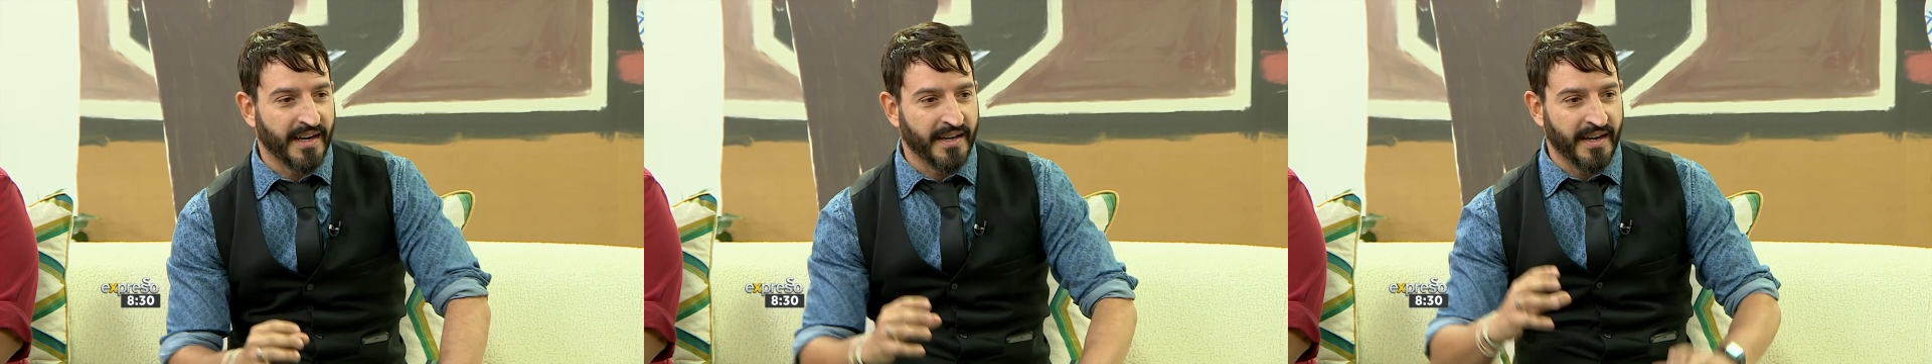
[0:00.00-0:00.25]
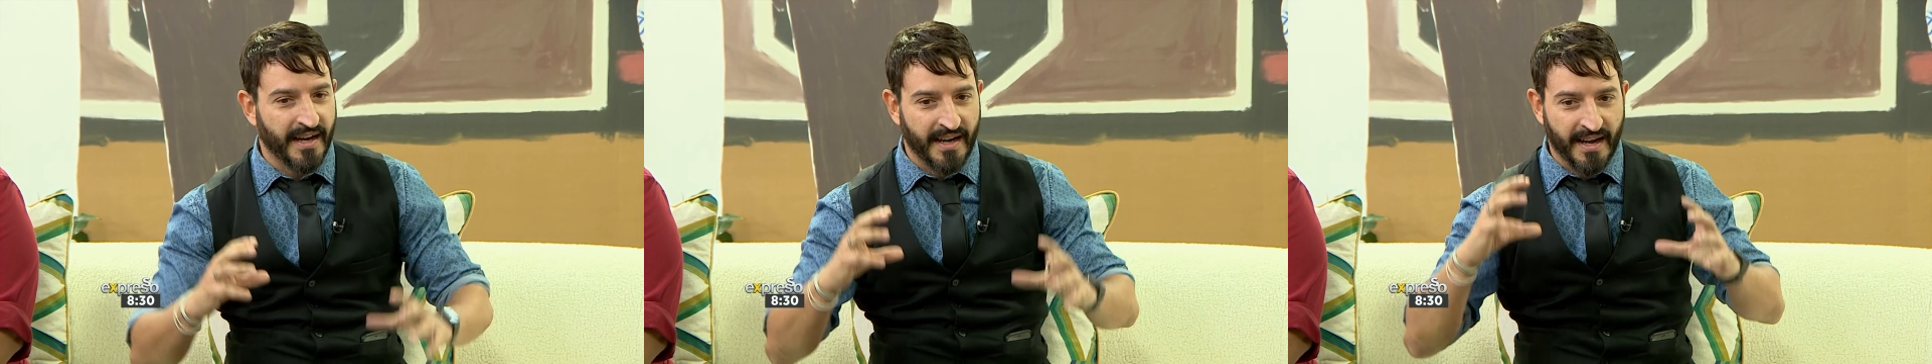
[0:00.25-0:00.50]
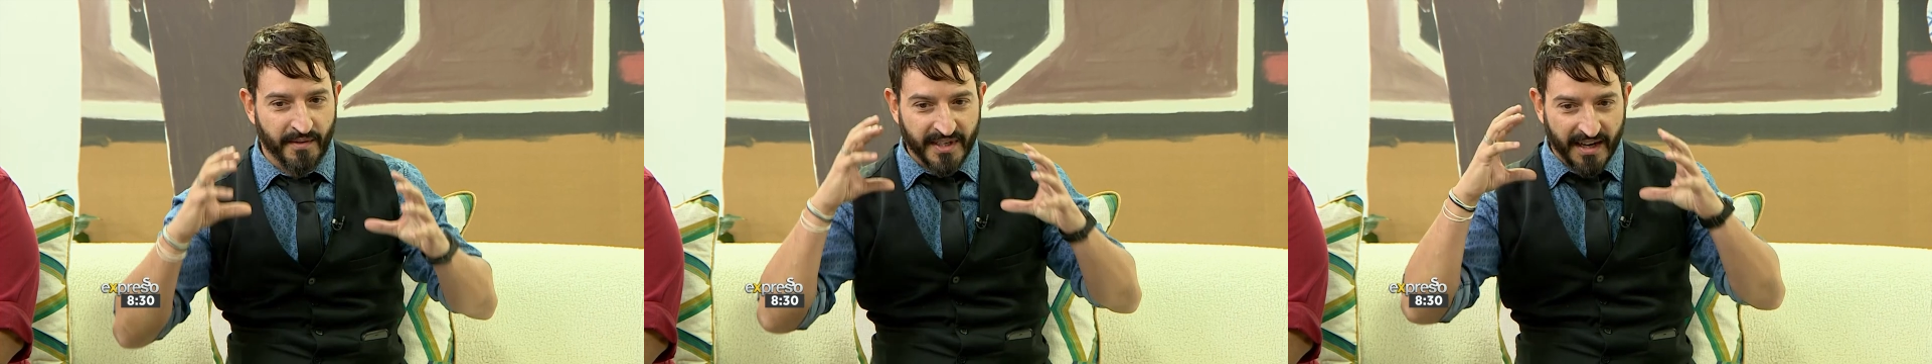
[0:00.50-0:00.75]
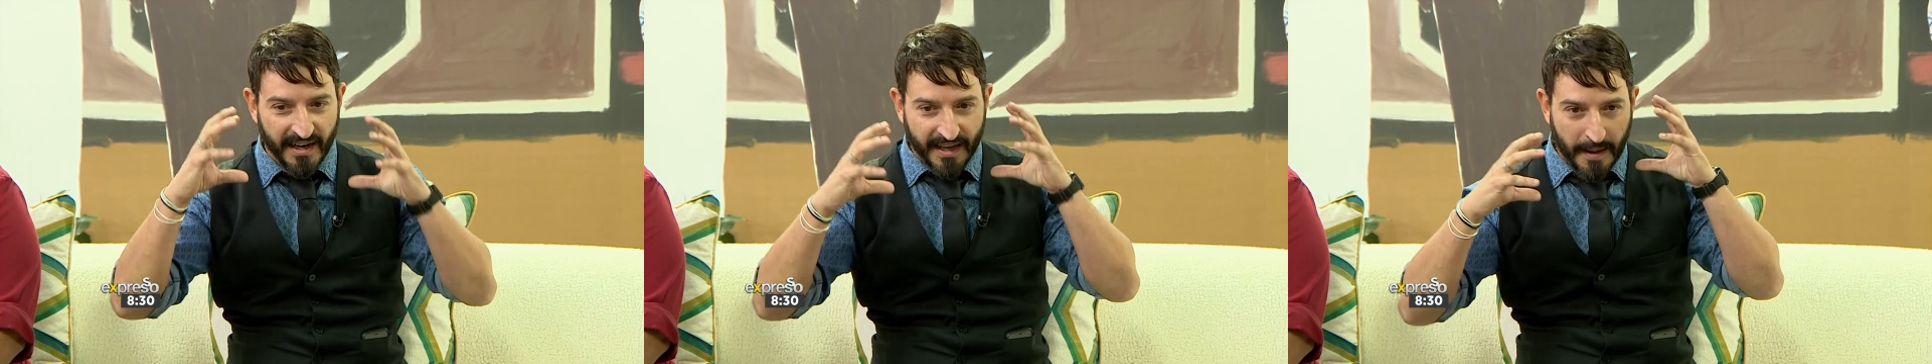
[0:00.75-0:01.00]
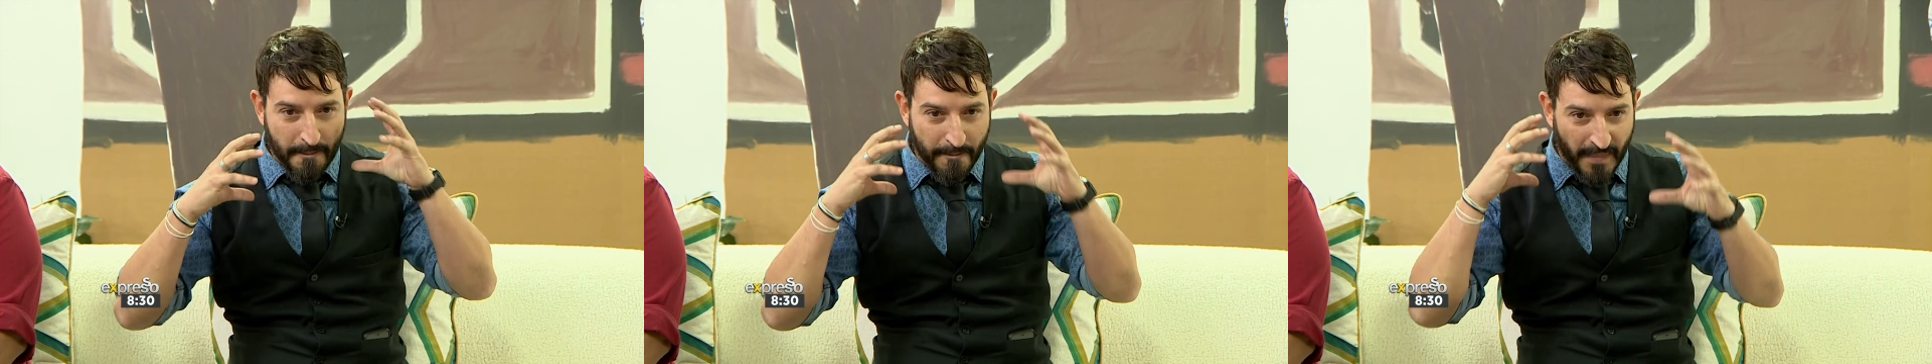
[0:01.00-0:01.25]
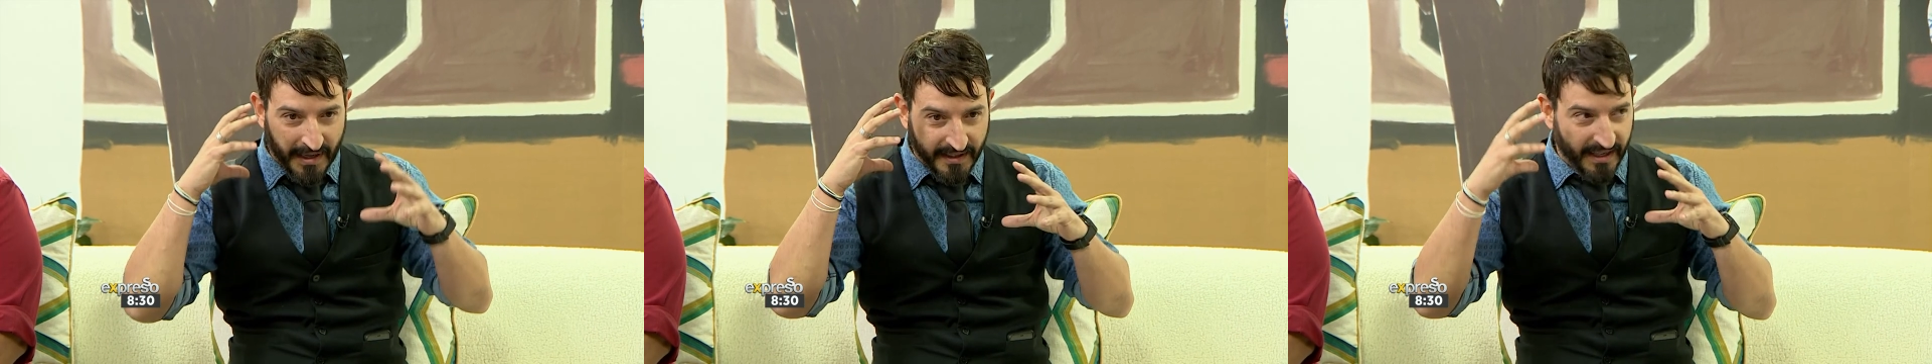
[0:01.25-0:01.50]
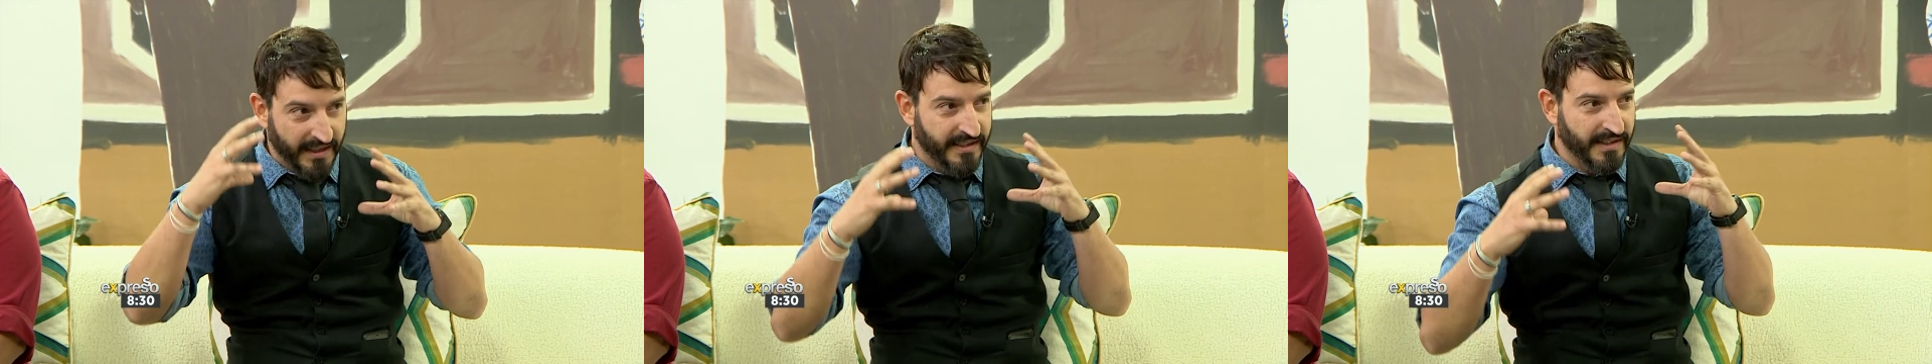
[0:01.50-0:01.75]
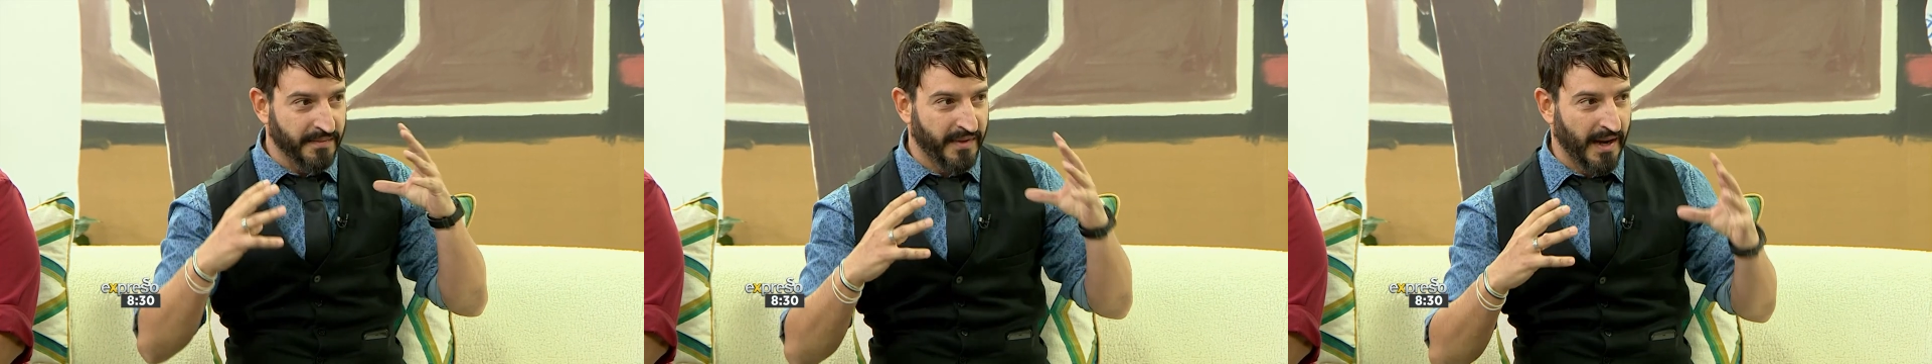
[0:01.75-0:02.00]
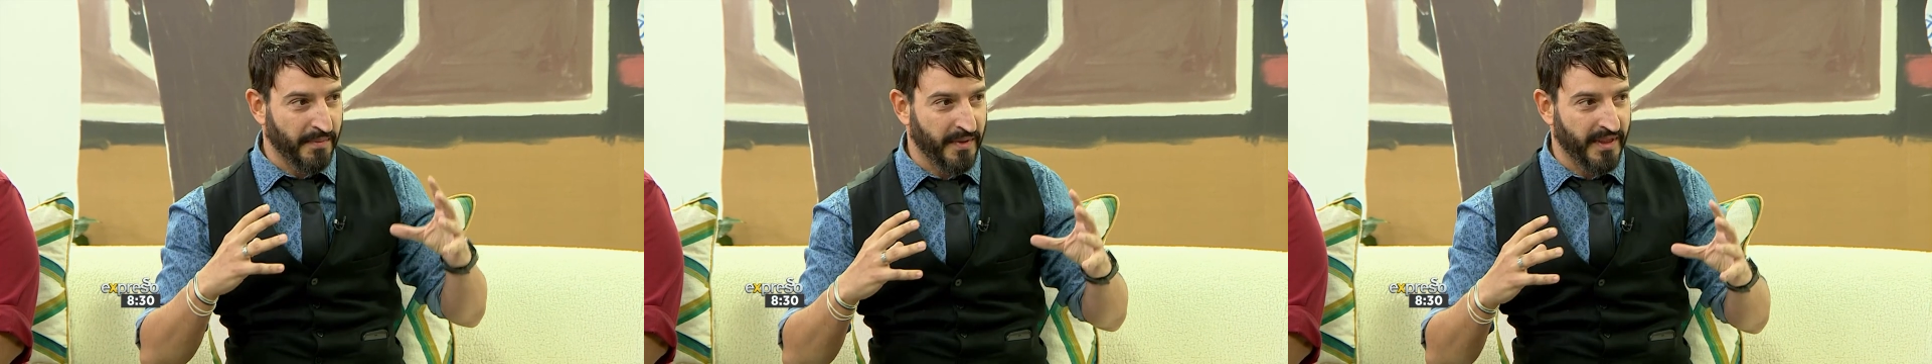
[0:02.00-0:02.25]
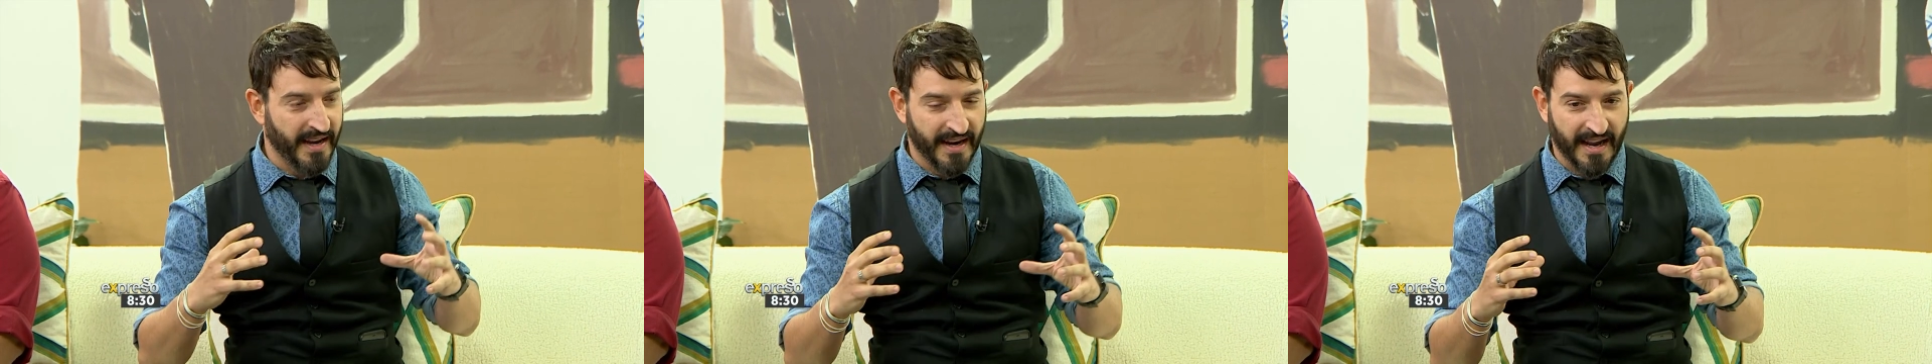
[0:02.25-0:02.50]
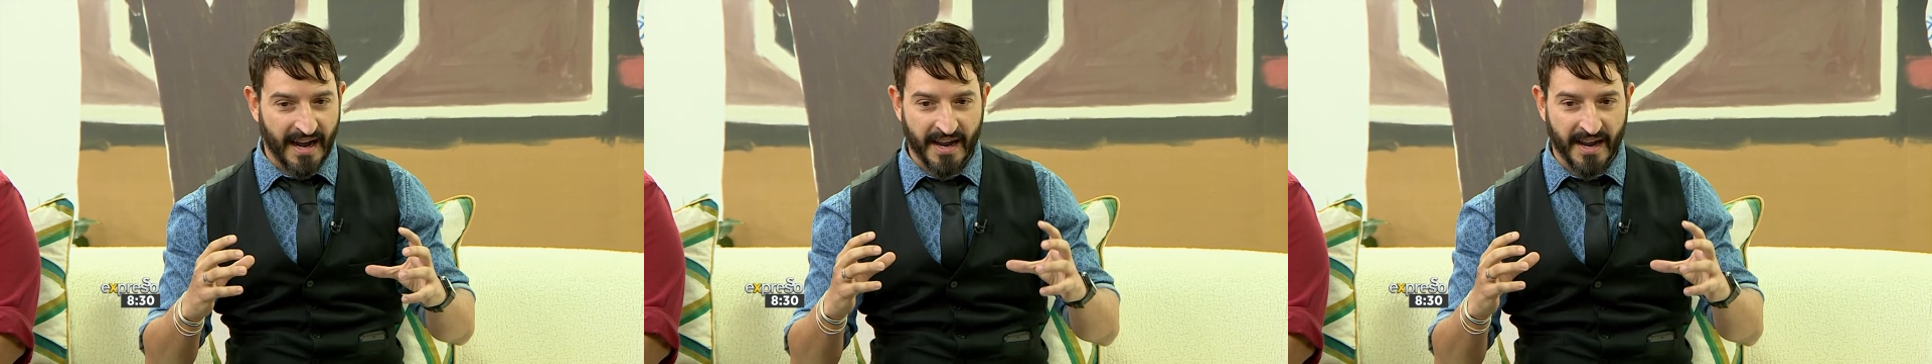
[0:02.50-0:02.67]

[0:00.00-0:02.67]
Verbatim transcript: it was kind of like a mentalism type of thing.